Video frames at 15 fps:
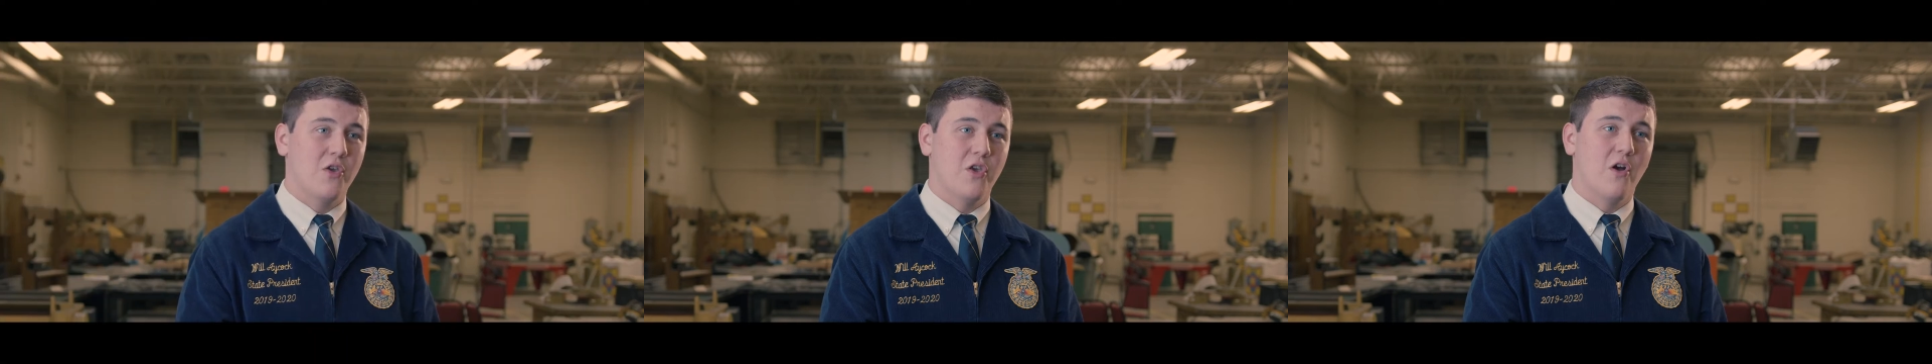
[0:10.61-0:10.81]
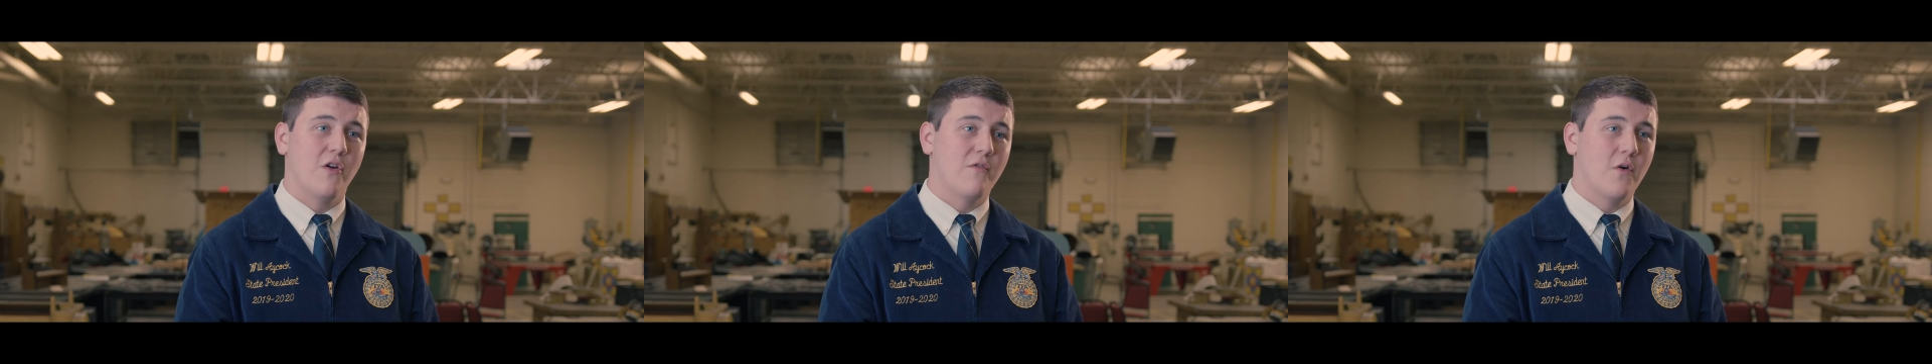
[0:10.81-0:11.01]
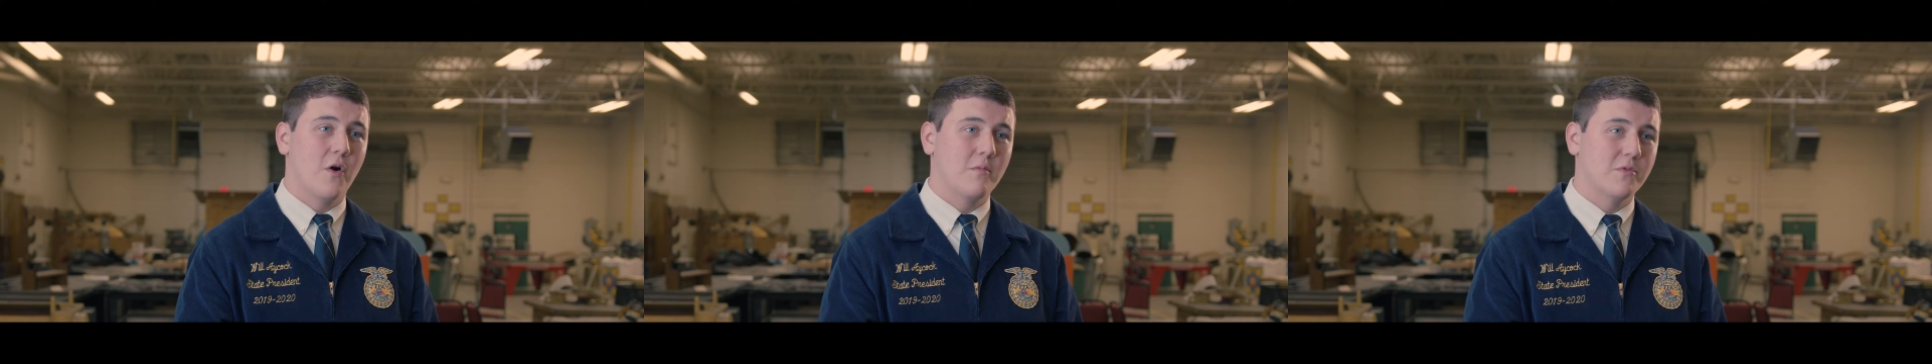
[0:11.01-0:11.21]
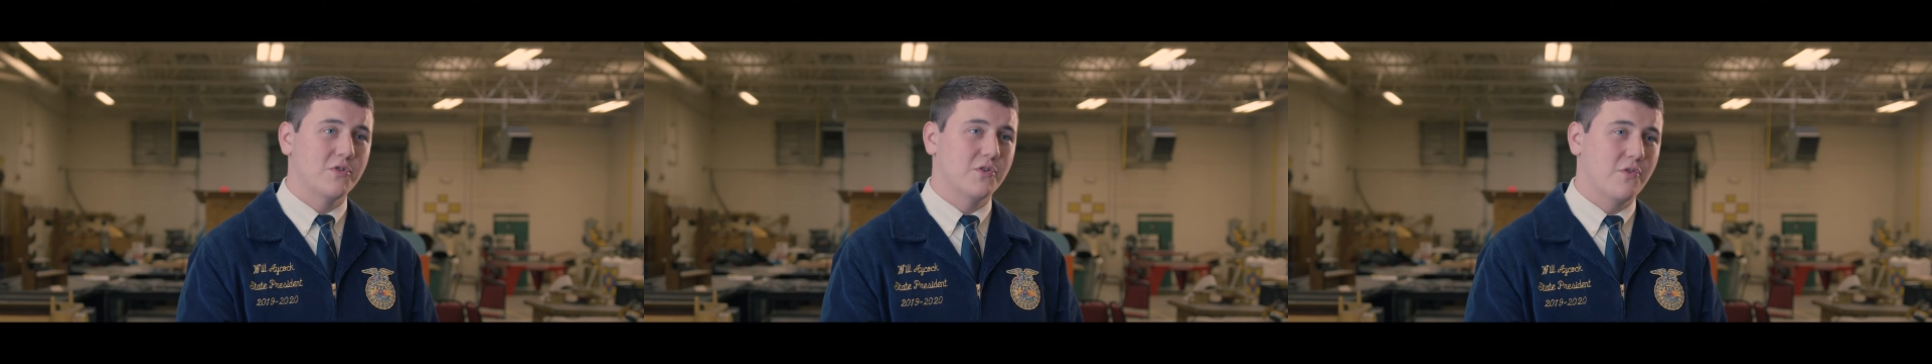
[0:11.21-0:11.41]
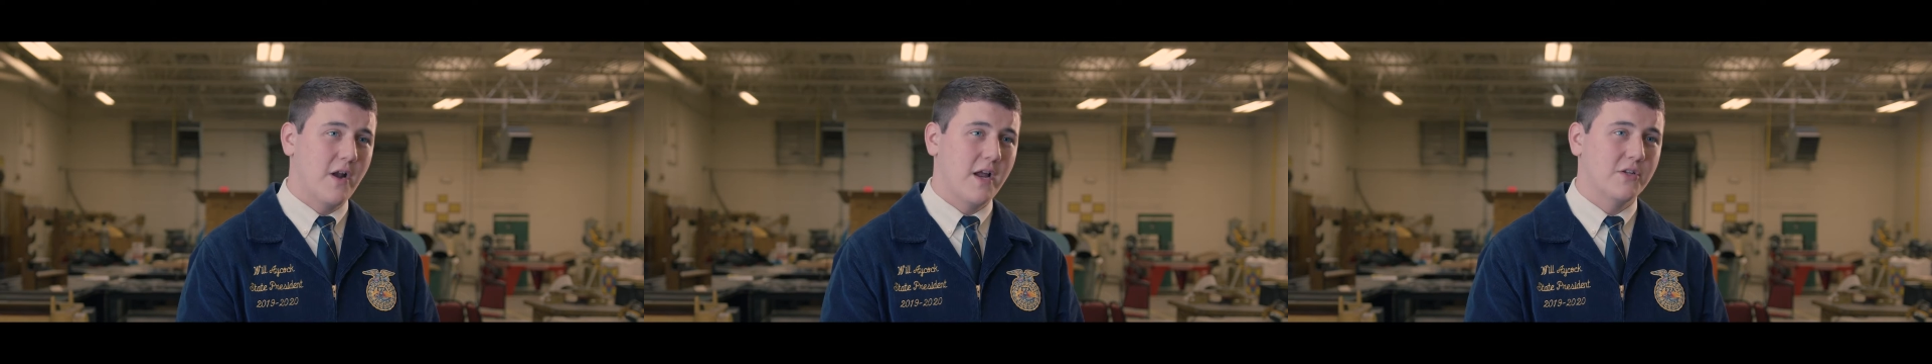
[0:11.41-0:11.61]
young farmers
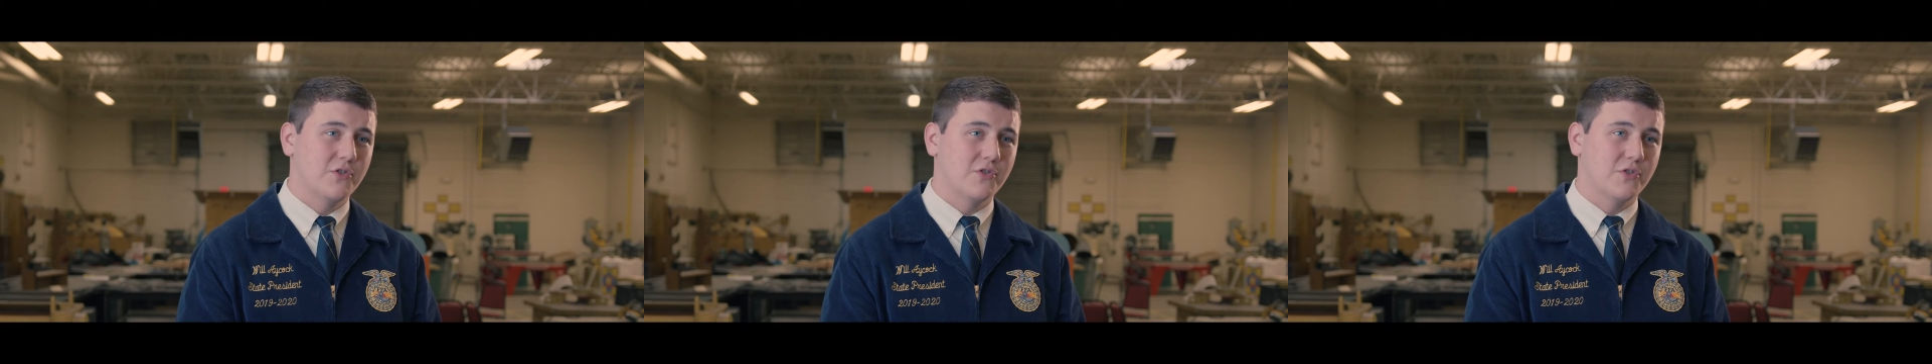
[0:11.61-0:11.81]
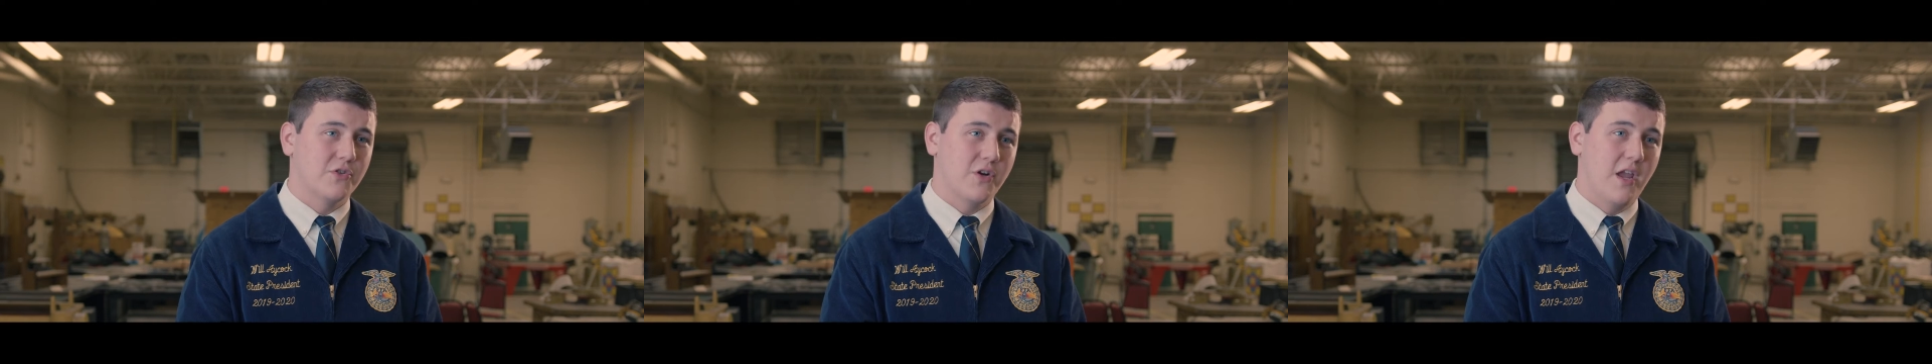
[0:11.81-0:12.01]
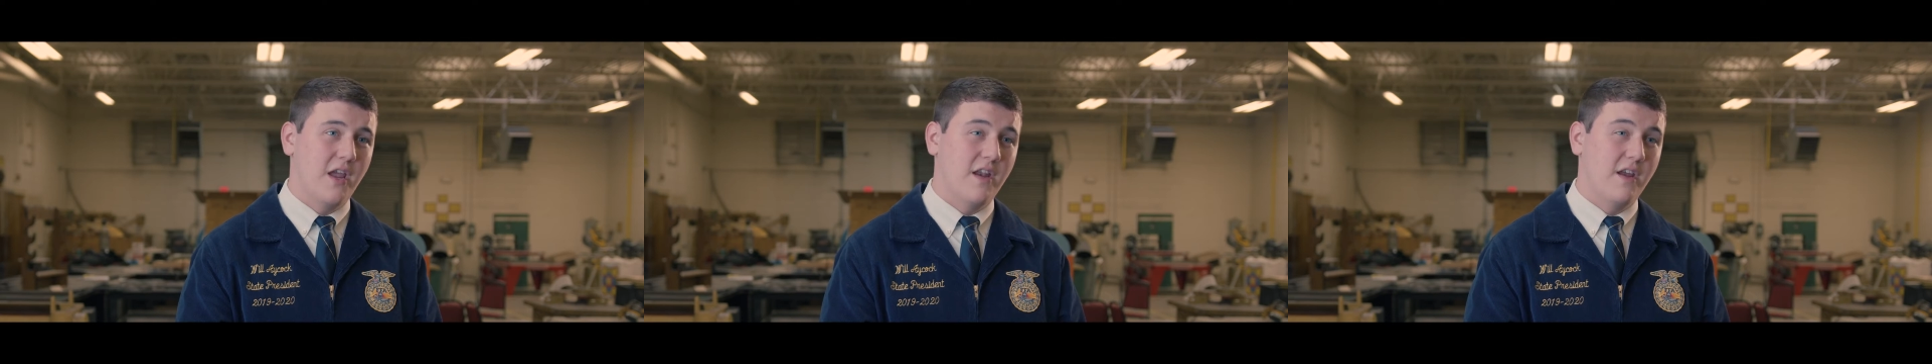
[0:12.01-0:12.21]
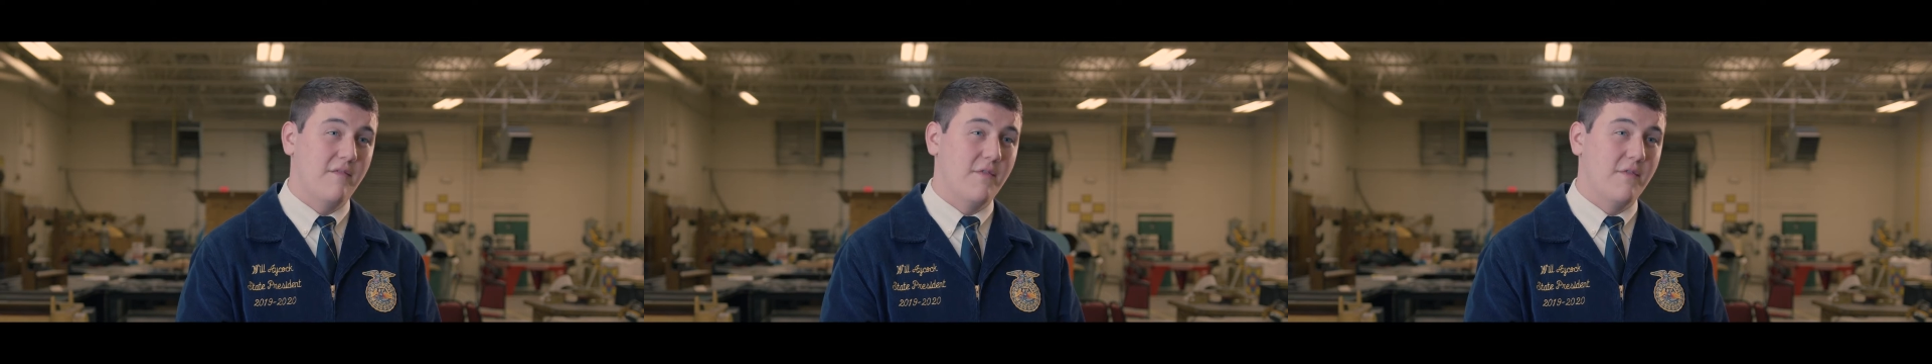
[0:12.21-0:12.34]
and ranchers are getting